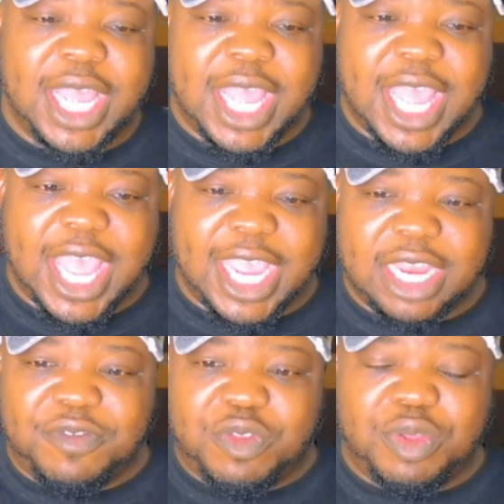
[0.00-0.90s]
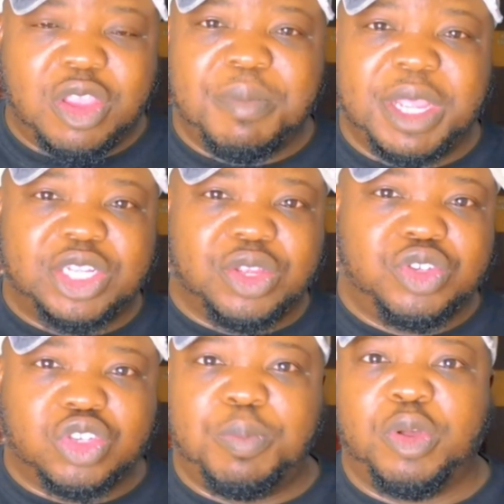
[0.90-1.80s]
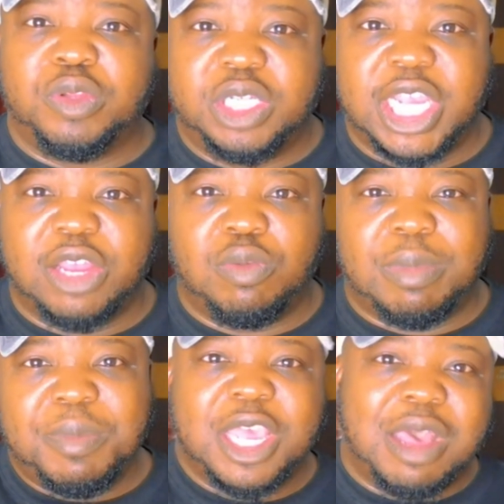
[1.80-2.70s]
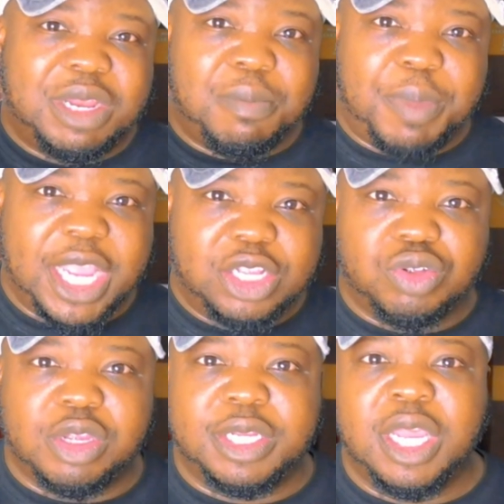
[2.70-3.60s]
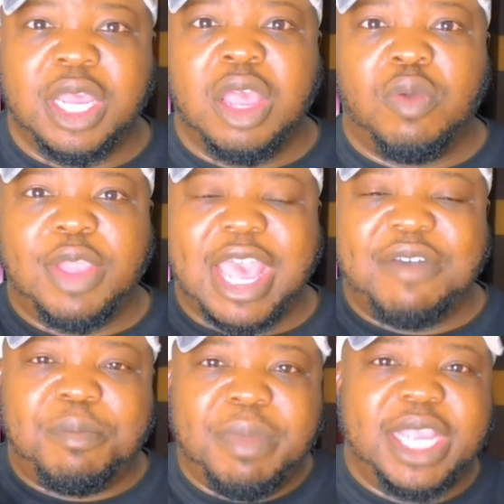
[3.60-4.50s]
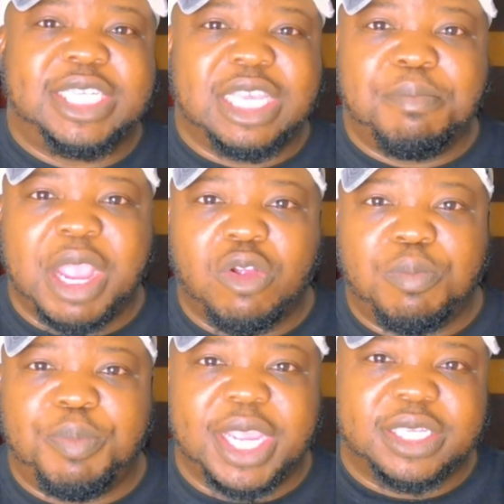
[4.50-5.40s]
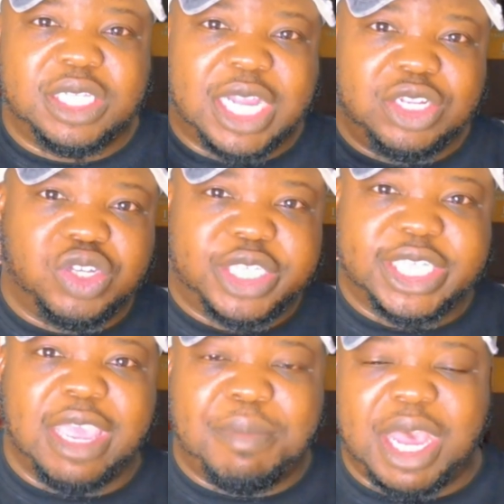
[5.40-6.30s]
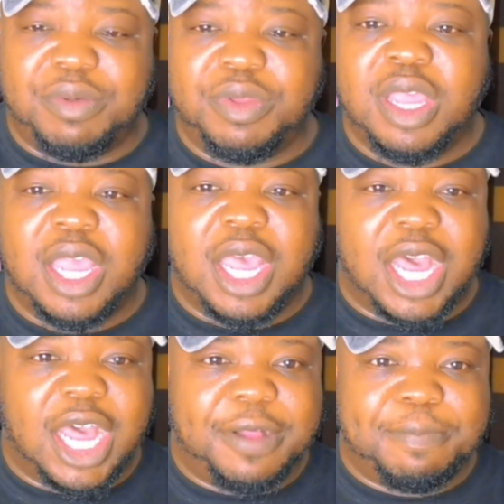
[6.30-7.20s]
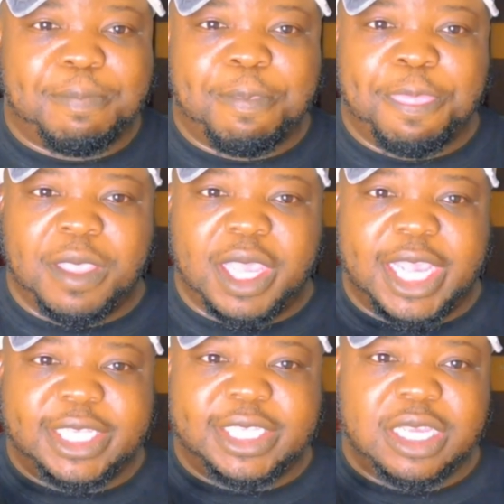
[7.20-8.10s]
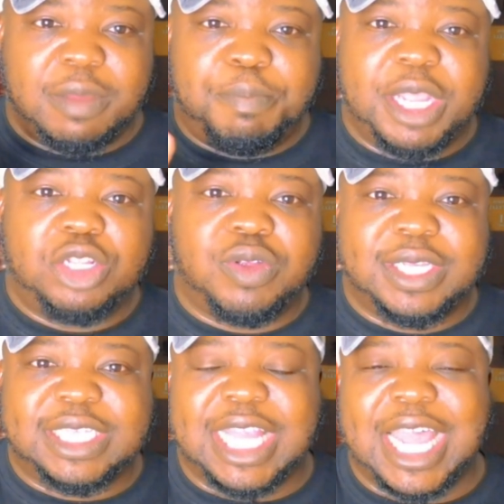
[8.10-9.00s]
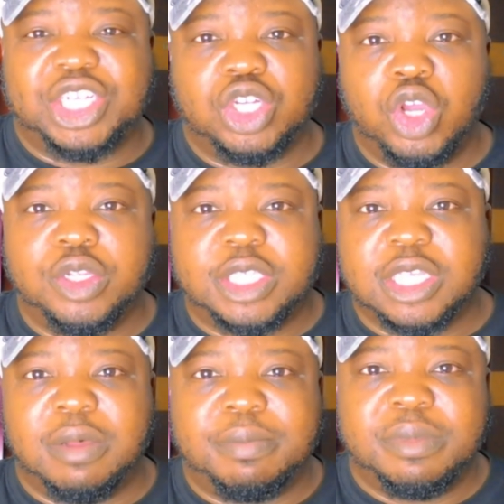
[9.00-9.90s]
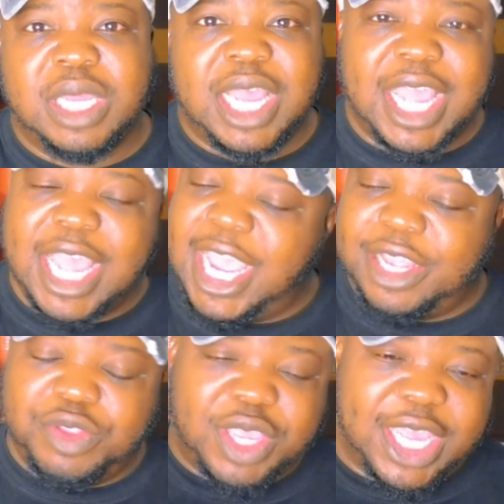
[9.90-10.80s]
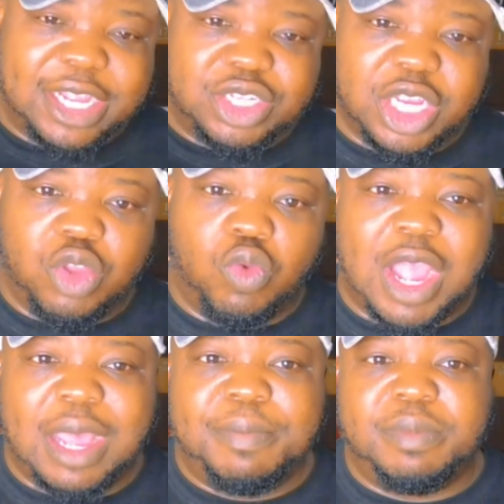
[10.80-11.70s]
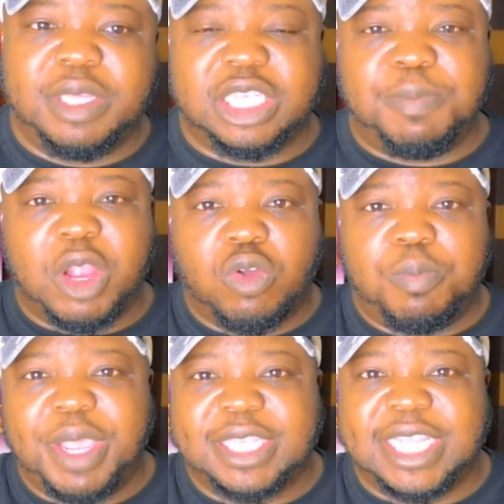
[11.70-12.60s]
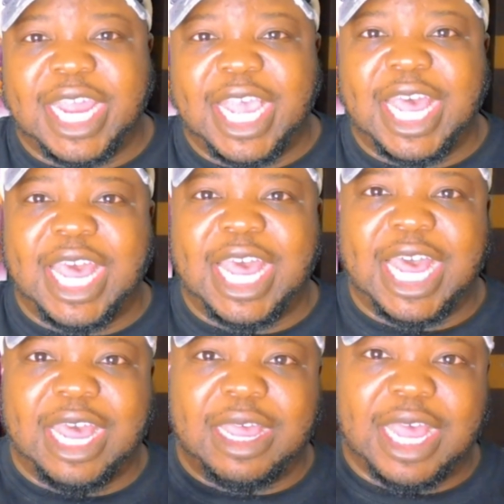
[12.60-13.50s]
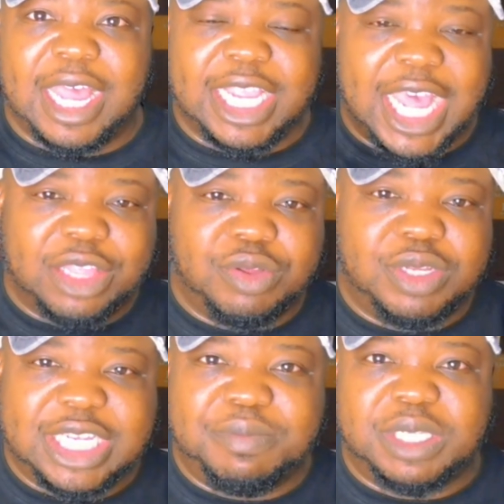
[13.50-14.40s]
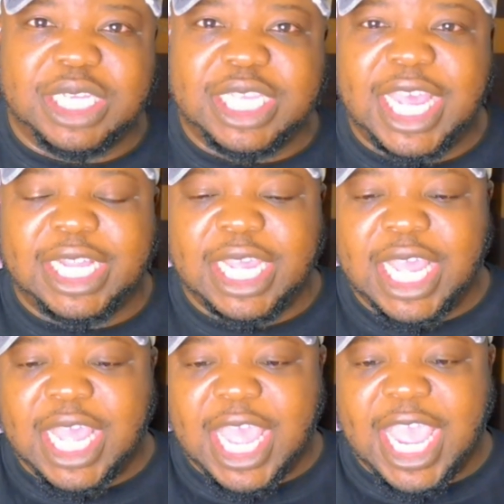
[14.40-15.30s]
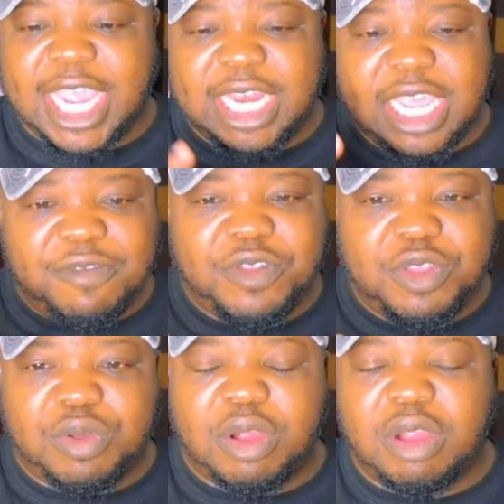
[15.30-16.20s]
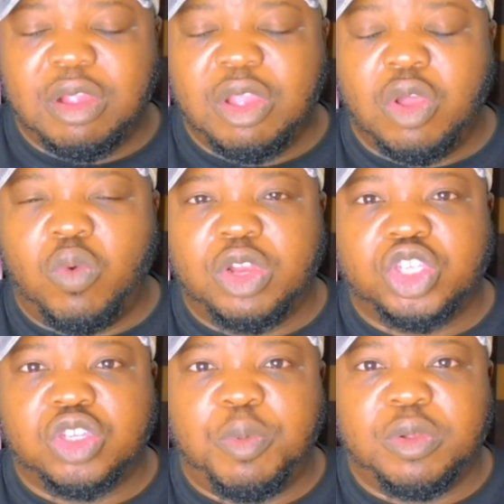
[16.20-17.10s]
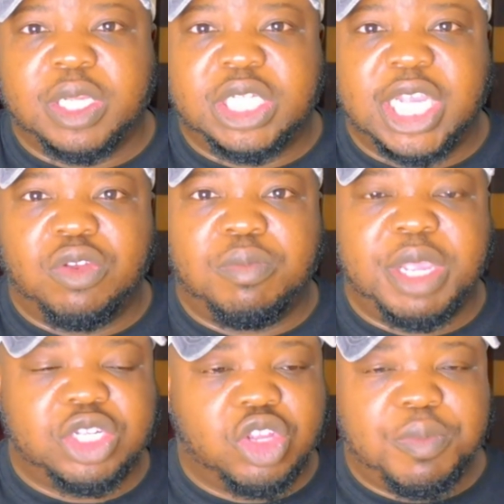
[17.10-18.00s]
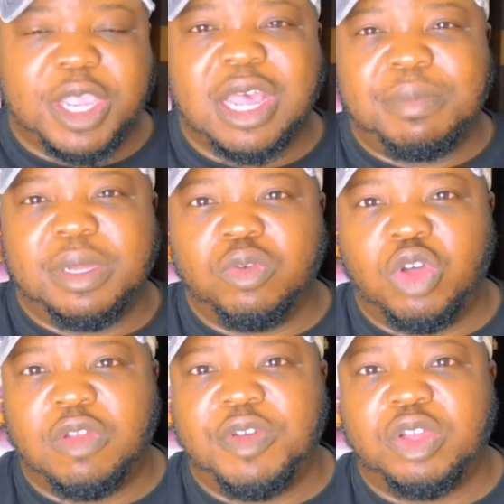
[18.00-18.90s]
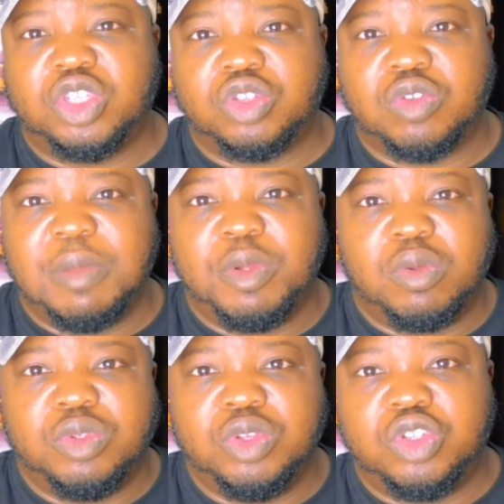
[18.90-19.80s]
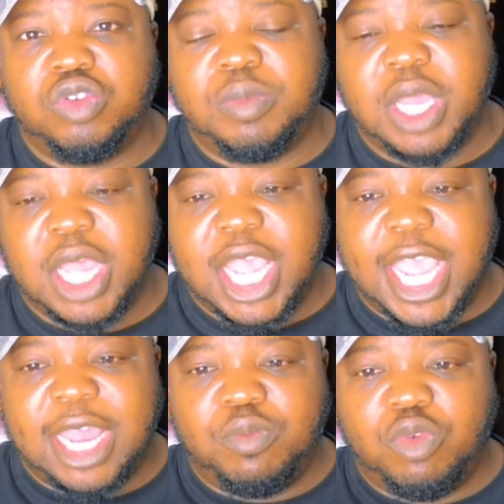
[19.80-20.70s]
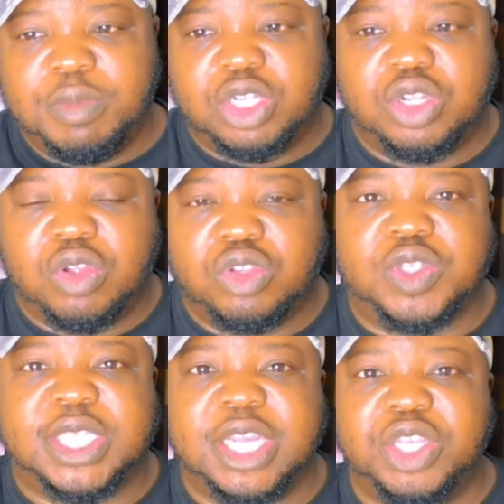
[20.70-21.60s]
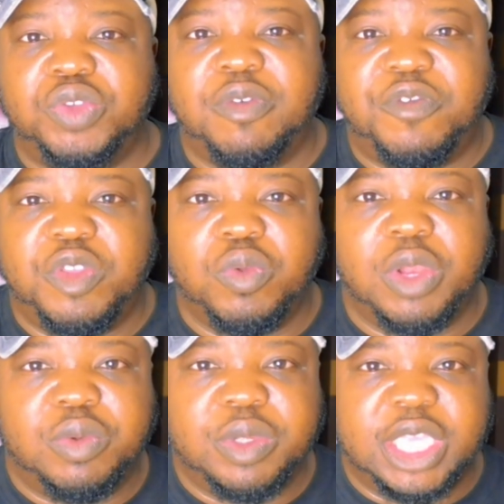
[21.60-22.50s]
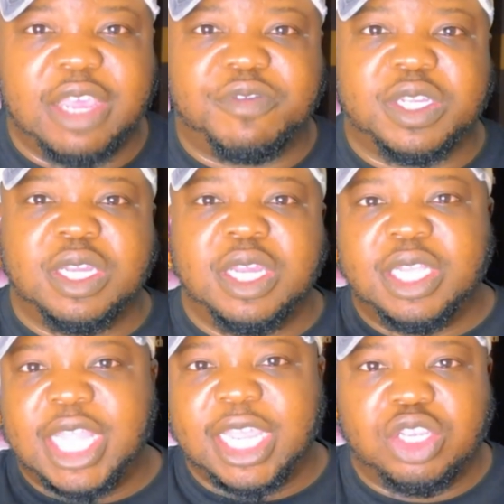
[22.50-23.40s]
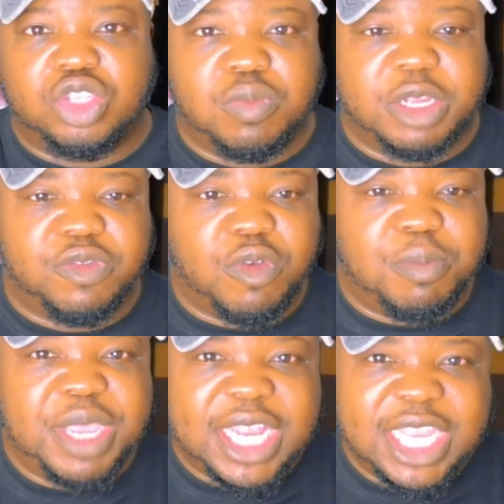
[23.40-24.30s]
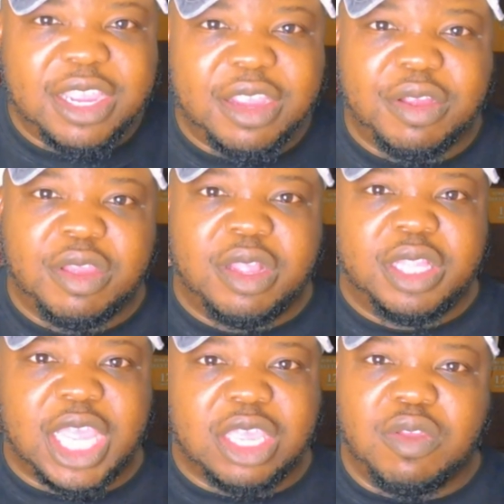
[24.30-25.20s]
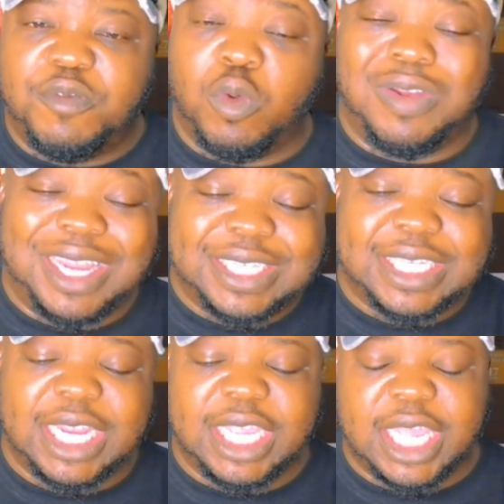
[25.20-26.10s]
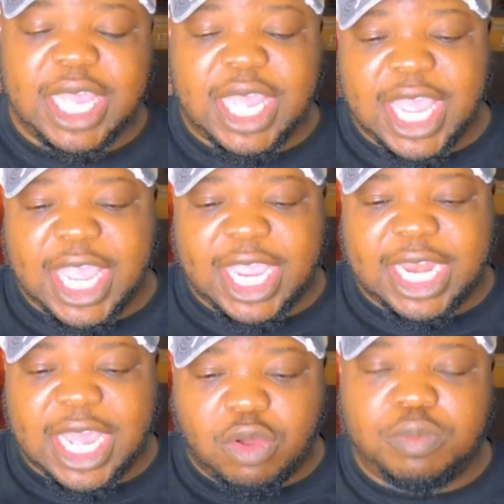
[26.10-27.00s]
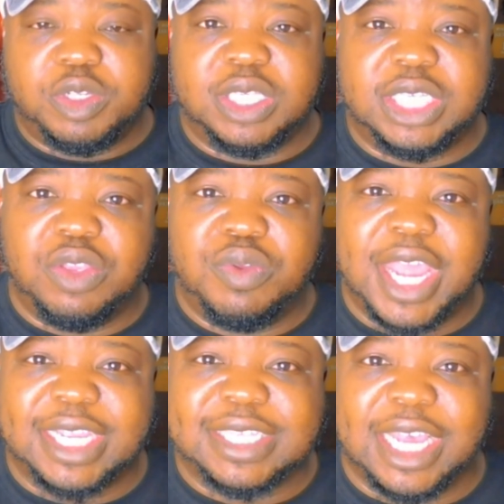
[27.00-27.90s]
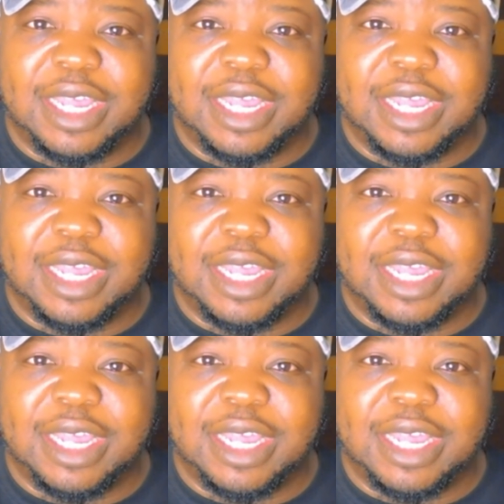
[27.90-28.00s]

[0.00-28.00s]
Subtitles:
And if you hear, make sure you support the channel by becoming a Patreon. We have amazing barrel picks that just came out. Um, is Patreon/Hood Some, and you can actually grab this barrel picks that I gathered a team to get. And if you are want to support the channel, make sure you become one of our subscribers on YouTube, and we'll be sure to send you a few little gift. Thank you so much for being here. Thank you for listening, and I hope to see you next time.